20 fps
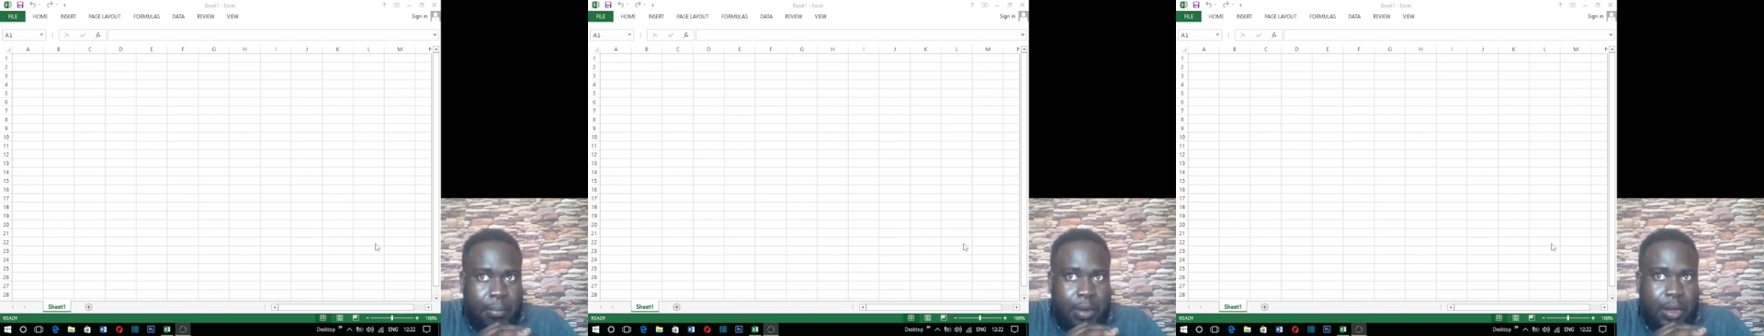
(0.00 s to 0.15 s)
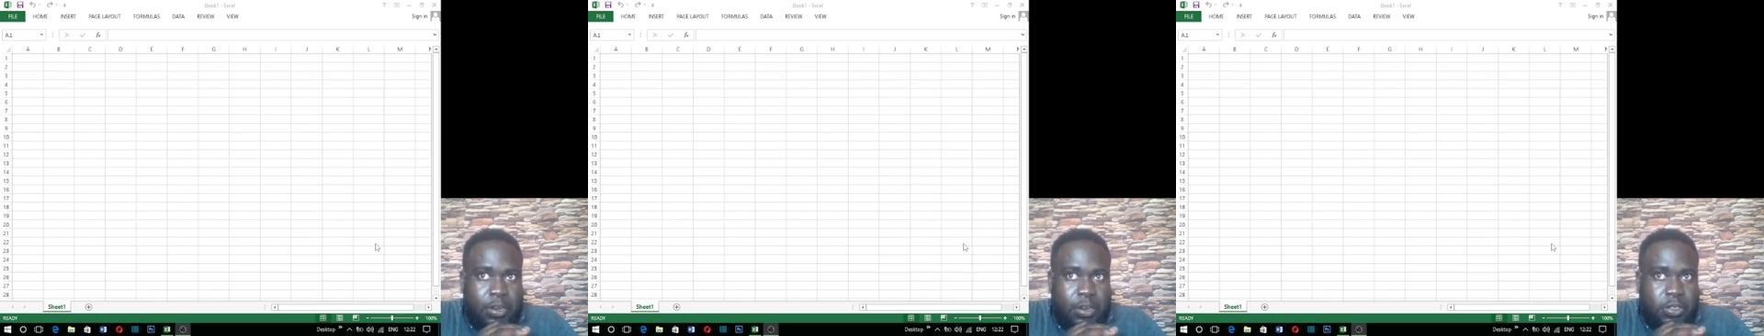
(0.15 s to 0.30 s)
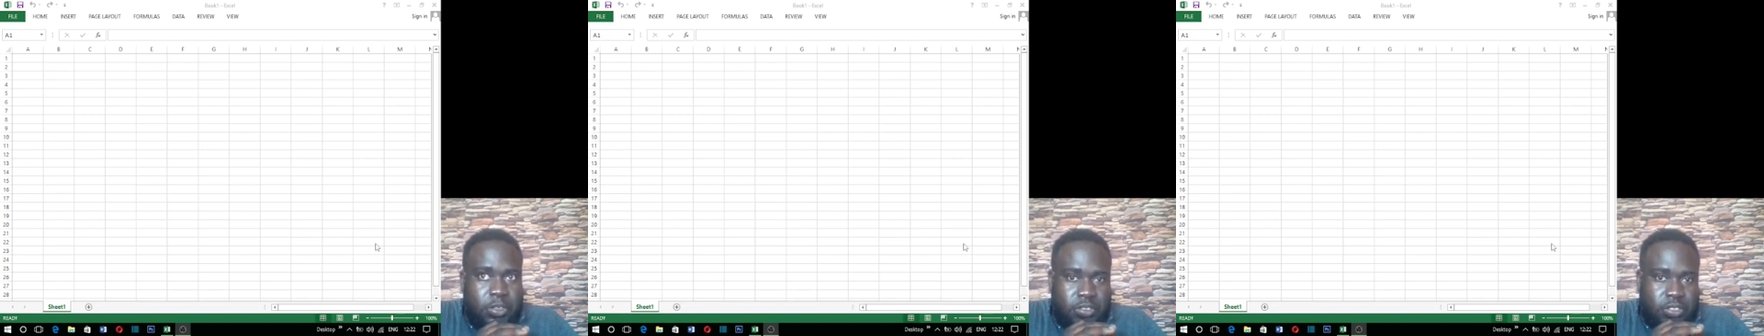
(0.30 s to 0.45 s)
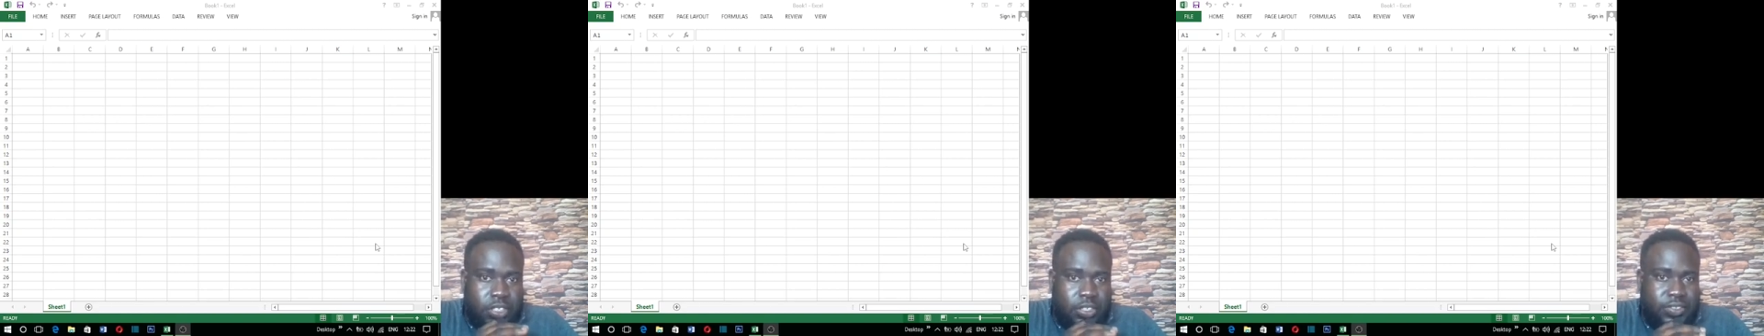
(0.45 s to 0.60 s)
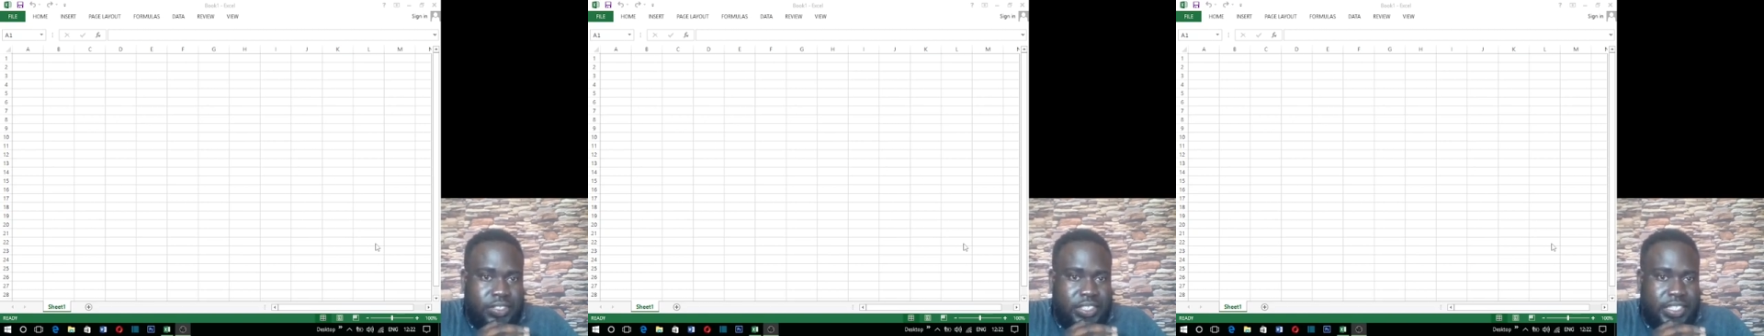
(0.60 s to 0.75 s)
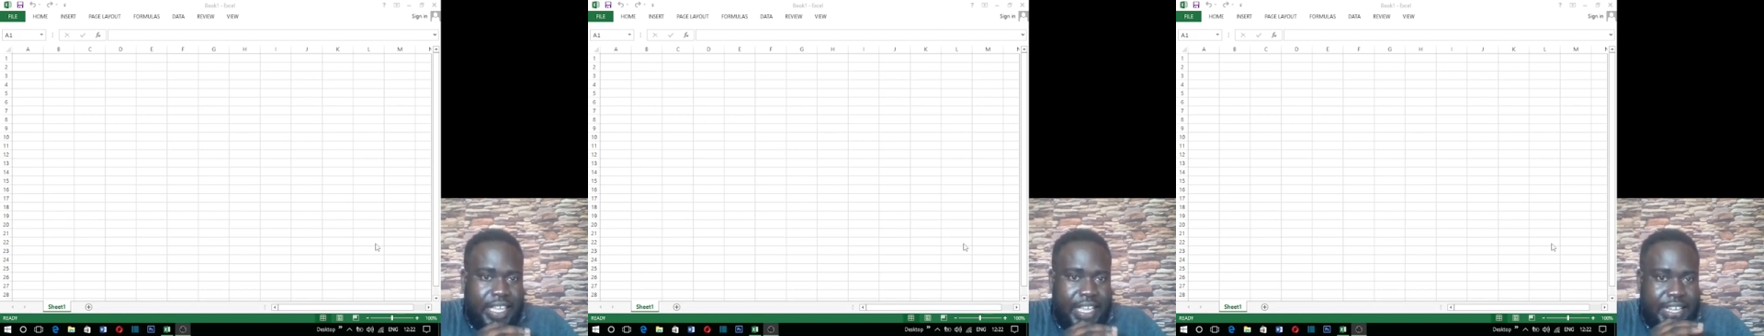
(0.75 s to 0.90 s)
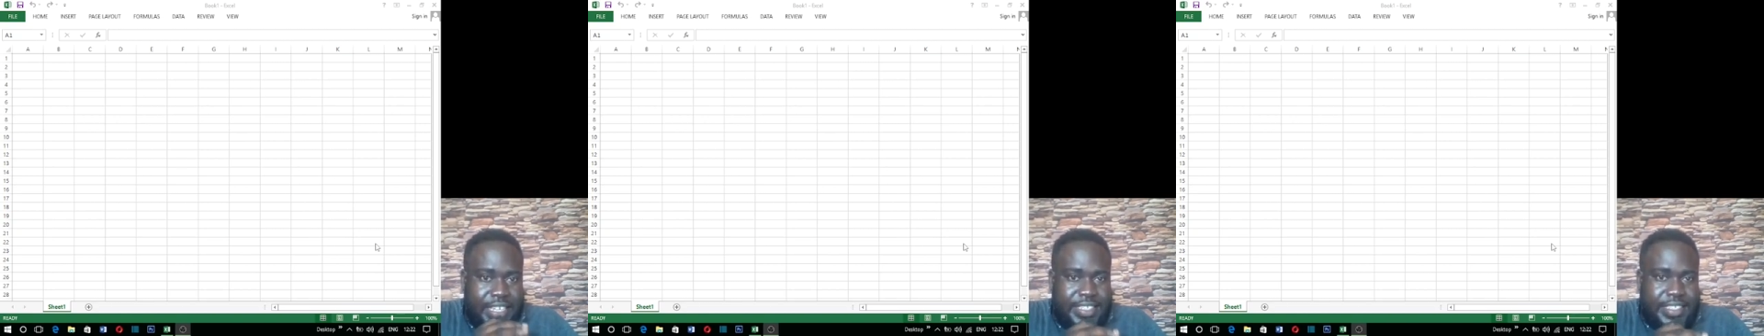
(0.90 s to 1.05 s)
Microsoft
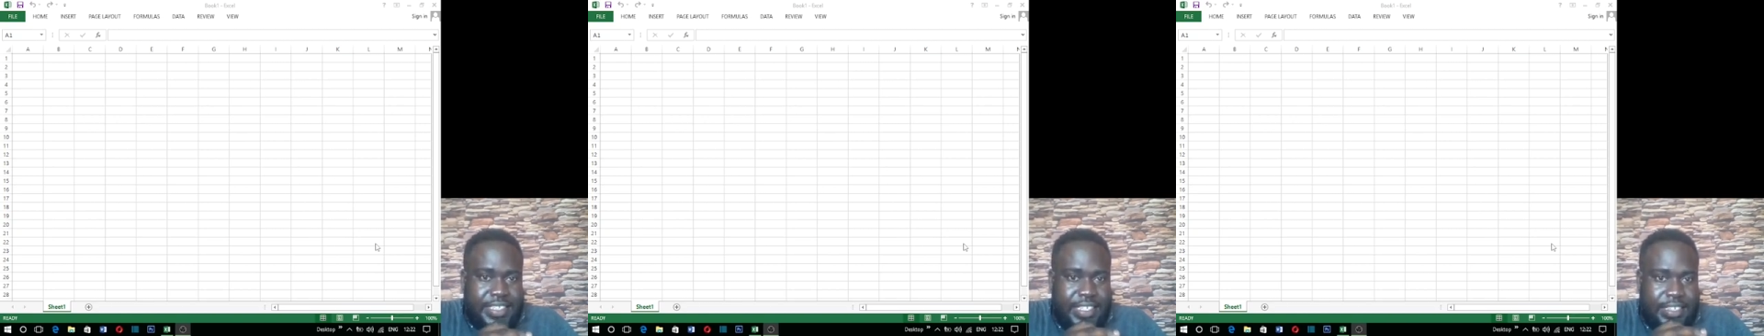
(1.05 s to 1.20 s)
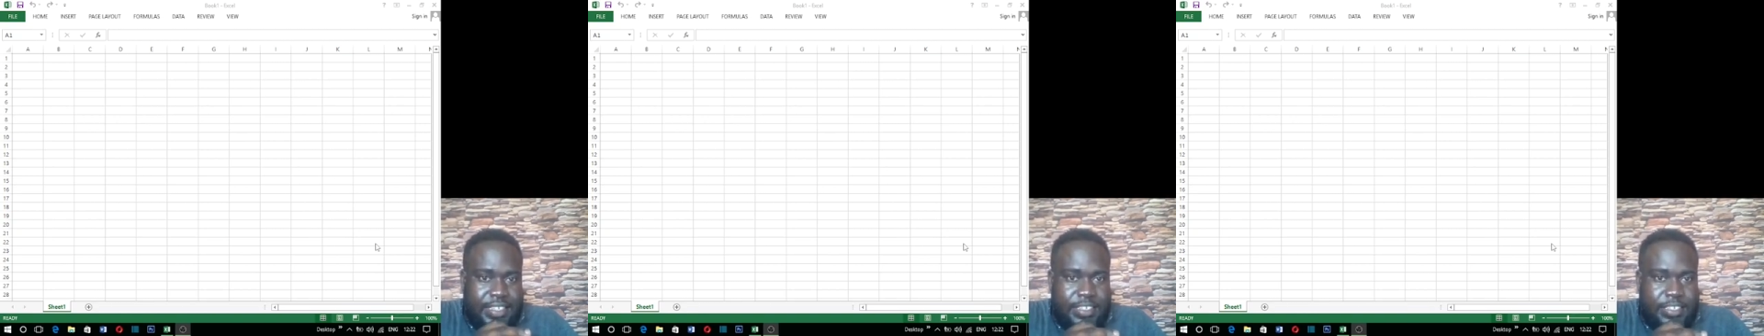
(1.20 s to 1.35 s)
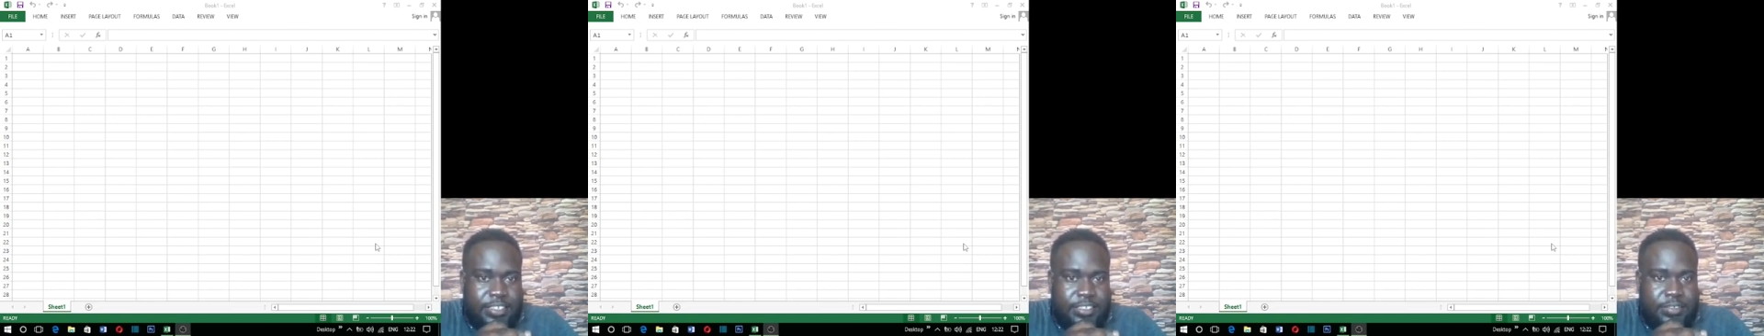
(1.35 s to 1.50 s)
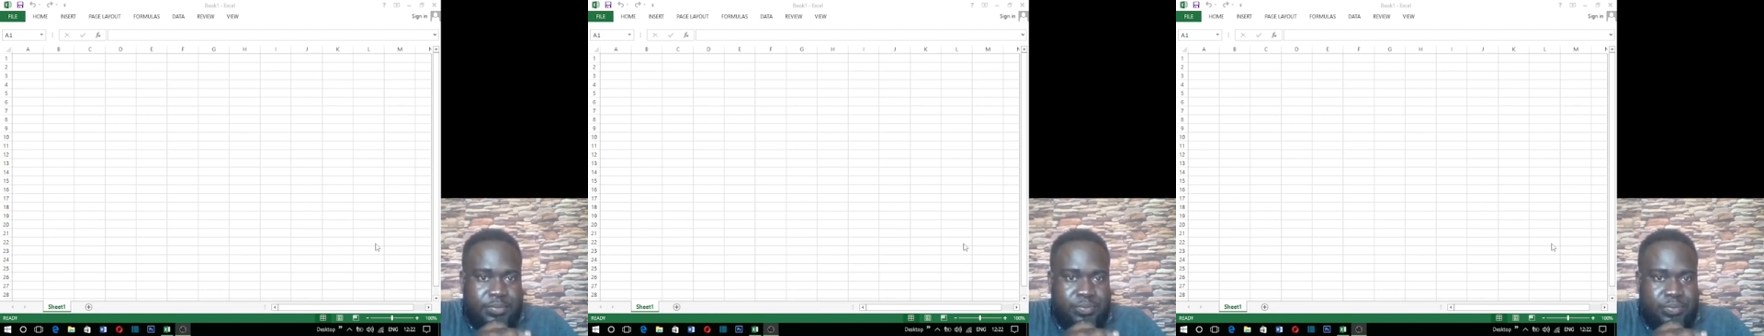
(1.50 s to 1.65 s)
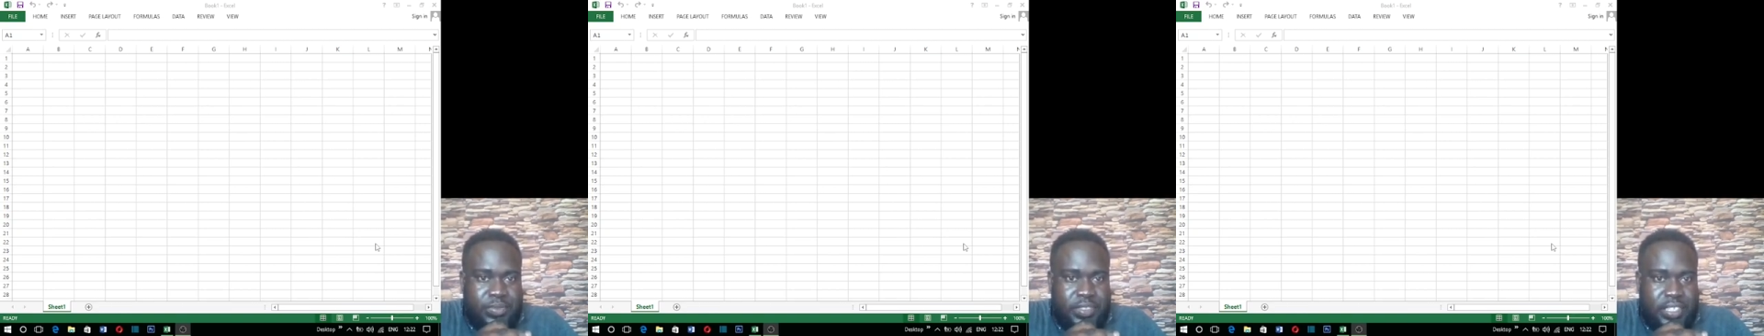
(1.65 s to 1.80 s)
Excel